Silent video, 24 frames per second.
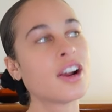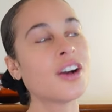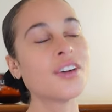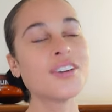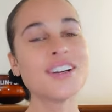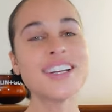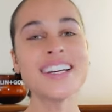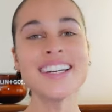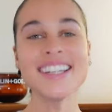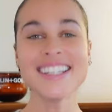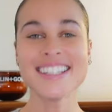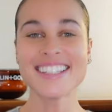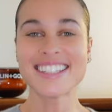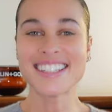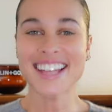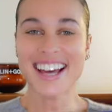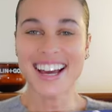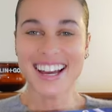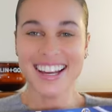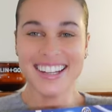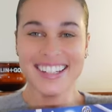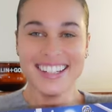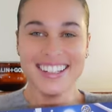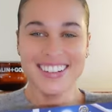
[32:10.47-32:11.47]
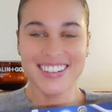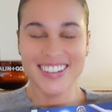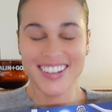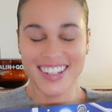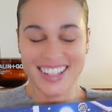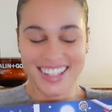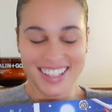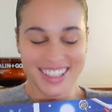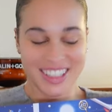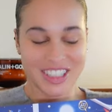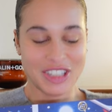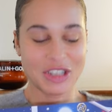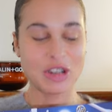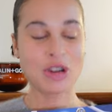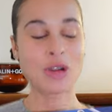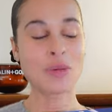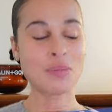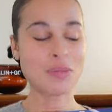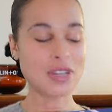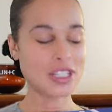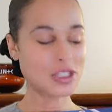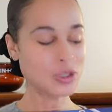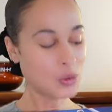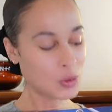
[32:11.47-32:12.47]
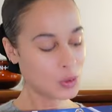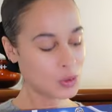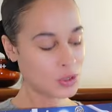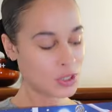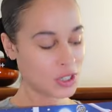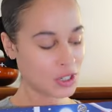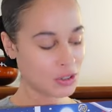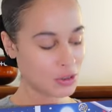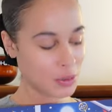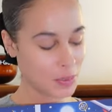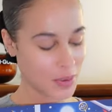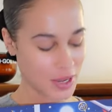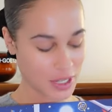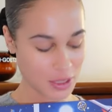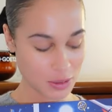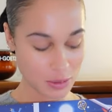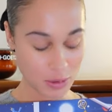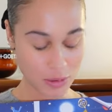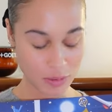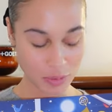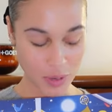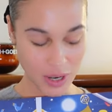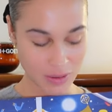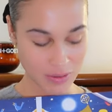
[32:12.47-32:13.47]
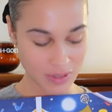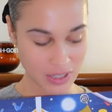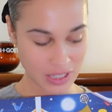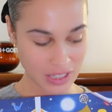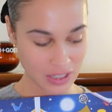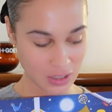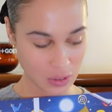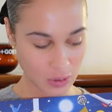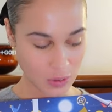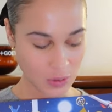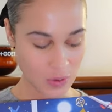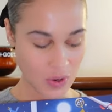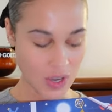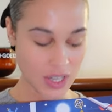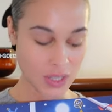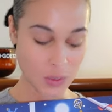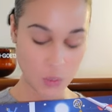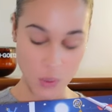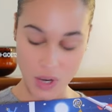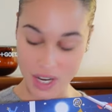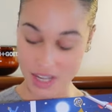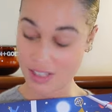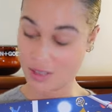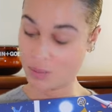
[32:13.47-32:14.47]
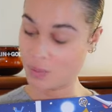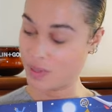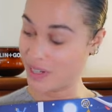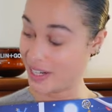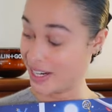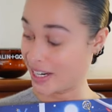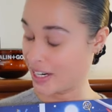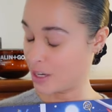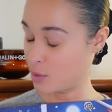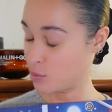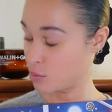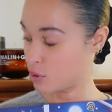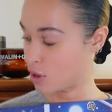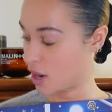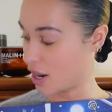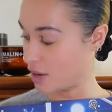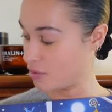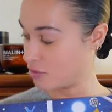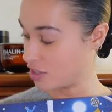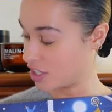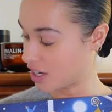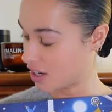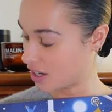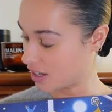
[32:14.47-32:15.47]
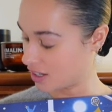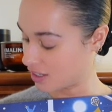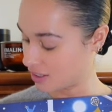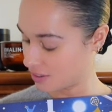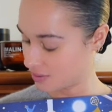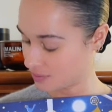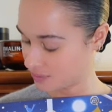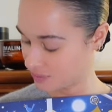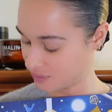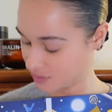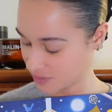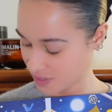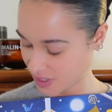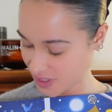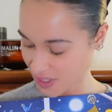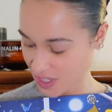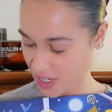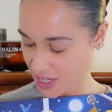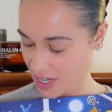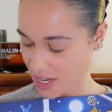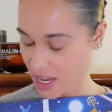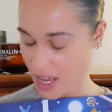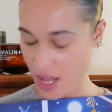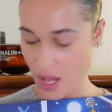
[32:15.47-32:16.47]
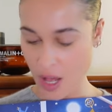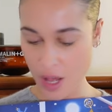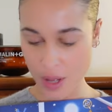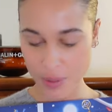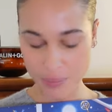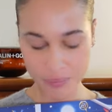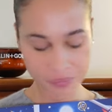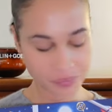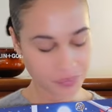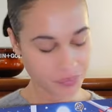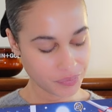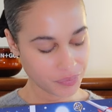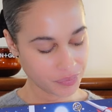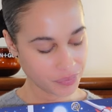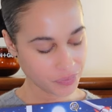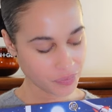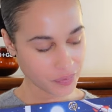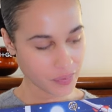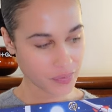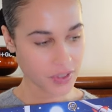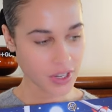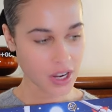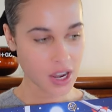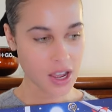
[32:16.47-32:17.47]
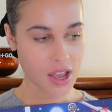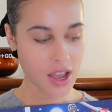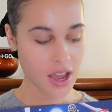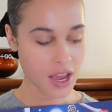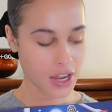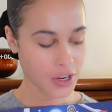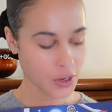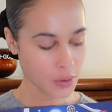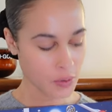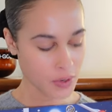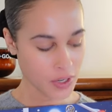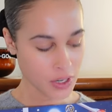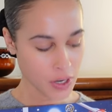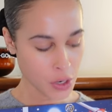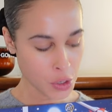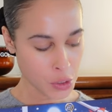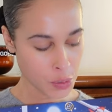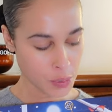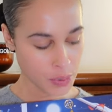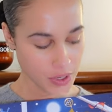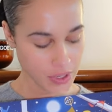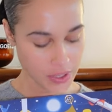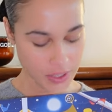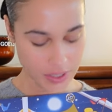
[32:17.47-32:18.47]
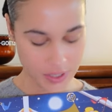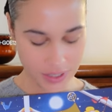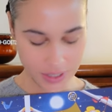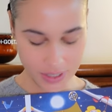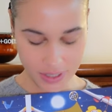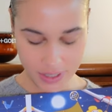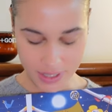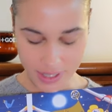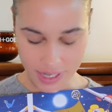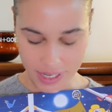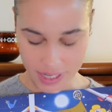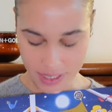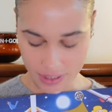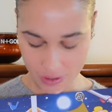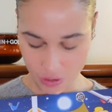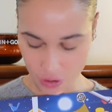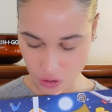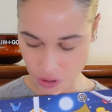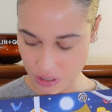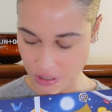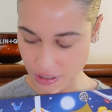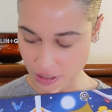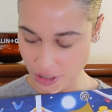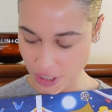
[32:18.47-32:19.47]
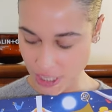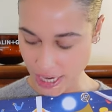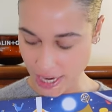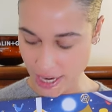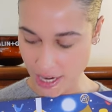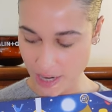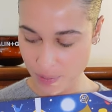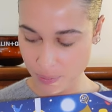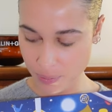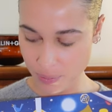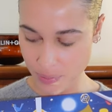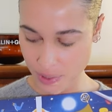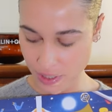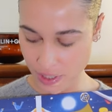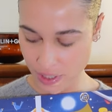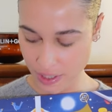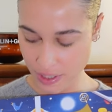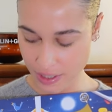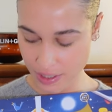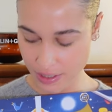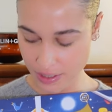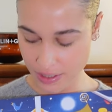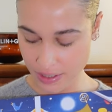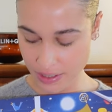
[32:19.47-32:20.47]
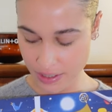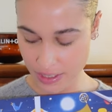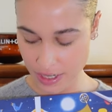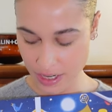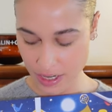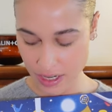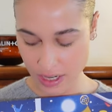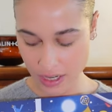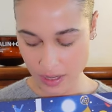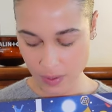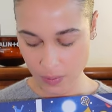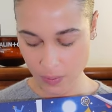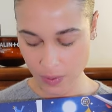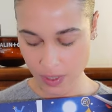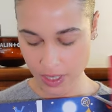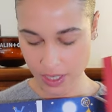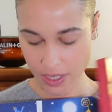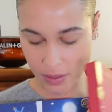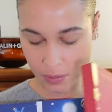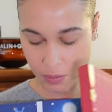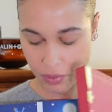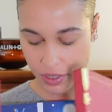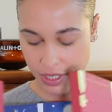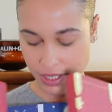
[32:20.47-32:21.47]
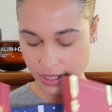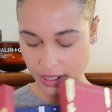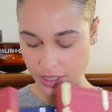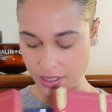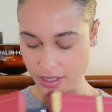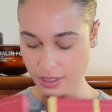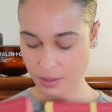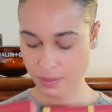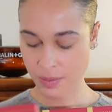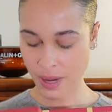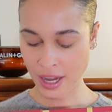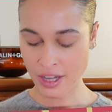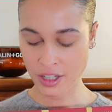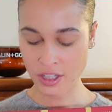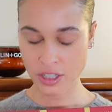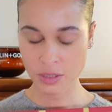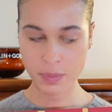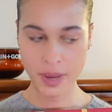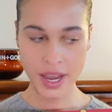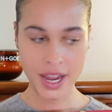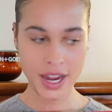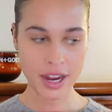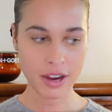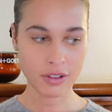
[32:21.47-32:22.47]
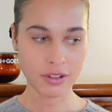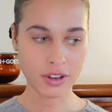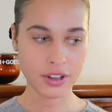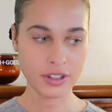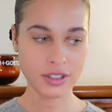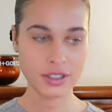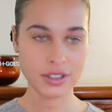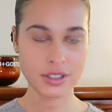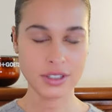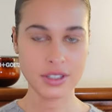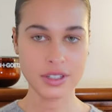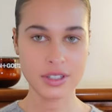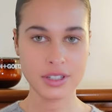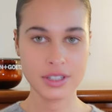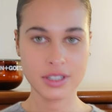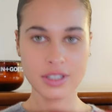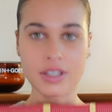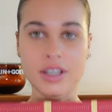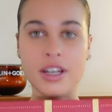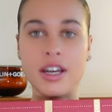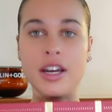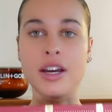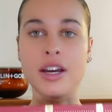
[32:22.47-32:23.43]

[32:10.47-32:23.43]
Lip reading: Oh, it is. I knew it. This also reminds me of primary school as well as being a primary colour. I don't want to open these just yet because we're going to bring it to Bash's parents